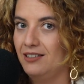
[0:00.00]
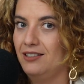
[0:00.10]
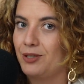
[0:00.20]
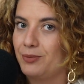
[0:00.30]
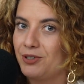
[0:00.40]

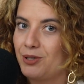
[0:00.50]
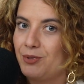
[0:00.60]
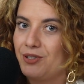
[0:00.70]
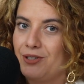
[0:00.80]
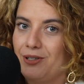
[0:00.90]
entrepreneurship
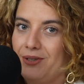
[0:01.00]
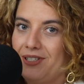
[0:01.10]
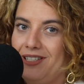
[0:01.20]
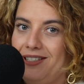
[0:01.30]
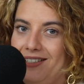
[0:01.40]
isn't
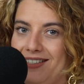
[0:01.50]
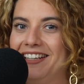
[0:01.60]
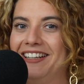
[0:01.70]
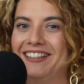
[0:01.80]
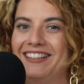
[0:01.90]
always easy.
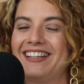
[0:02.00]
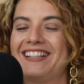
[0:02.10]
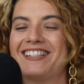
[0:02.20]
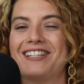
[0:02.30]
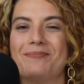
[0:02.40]

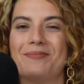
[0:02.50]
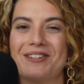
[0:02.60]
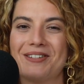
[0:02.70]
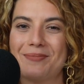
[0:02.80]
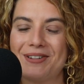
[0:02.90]
It's
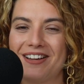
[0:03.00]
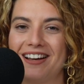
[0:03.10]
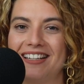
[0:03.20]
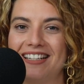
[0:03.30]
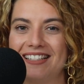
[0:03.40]
simple, but
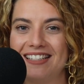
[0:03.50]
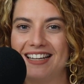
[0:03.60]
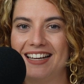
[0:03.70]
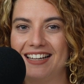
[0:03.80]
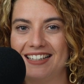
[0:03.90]
not
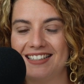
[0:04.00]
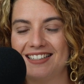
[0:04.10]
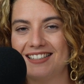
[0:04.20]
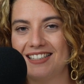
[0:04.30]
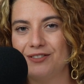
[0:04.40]
easy.
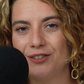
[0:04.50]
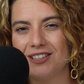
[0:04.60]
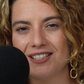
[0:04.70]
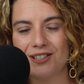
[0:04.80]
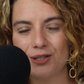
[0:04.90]
And if you
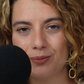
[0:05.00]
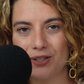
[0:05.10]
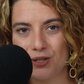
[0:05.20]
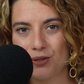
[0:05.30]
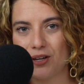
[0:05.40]
listen too
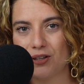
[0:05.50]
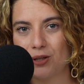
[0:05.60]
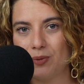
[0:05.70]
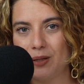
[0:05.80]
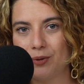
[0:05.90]
much to
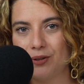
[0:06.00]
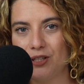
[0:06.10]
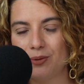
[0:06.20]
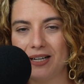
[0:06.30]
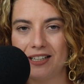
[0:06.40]
other people,
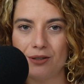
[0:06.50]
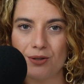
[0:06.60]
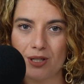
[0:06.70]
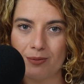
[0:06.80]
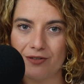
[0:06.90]
you might
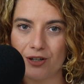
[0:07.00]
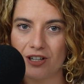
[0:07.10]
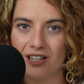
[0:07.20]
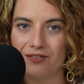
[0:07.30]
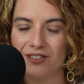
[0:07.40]
lose some of your
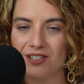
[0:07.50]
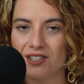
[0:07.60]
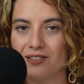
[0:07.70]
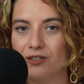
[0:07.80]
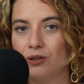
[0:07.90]

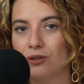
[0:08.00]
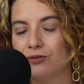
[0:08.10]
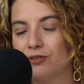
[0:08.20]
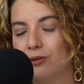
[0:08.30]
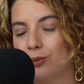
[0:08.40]
confidence. If you
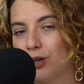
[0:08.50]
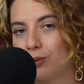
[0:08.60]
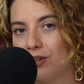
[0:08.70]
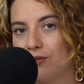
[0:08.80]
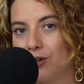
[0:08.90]
don't
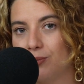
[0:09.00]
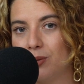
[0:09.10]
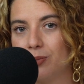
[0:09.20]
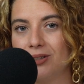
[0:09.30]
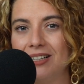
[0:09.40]
work with fun
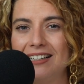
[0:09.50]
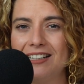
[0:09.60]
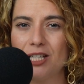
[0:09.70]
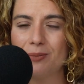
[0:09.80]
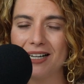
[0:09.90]
people,
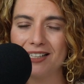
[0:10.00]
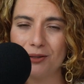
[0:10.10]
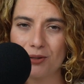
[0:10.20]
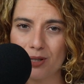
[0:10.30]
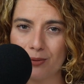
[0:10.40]
you might
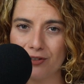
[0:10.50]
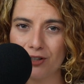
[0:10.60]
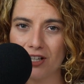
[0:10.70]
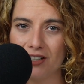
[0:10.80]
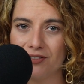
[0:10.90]
lose some of
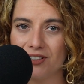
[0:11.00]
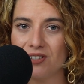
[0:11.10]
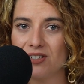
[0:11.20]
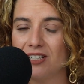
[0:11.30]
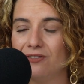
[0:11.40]
your
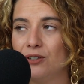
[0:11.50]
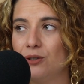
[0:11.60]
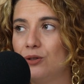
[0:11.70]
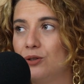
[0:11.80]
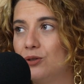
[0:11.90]
confidence. If
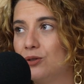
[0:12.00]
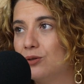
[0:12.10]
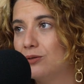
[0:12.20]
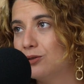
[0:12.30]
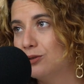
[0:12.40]
you
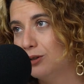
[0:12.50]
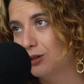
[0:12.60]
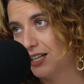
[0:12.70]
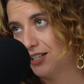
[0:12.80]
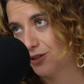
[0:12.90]

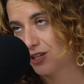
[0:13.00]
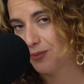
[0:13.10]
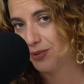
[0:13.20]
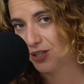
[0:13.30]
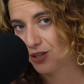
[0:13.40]
look at your
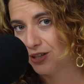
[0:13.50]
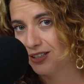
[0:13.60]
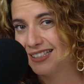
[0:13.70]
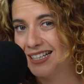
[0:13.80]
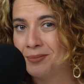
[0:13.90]
competition all
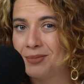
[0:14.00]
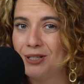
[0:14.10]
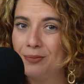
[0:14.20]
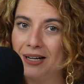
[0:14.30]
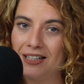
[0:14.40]
the time,
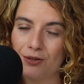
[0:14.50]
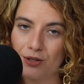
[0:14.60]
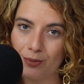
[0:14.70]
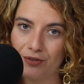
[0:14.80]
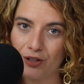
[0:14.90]
you might
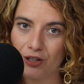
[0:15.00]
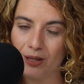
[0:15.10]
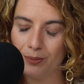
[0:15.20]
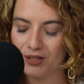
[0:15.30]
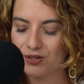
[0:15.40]
lose some of your
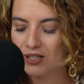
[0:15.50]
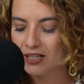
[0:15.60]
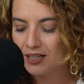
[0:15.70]
confidence.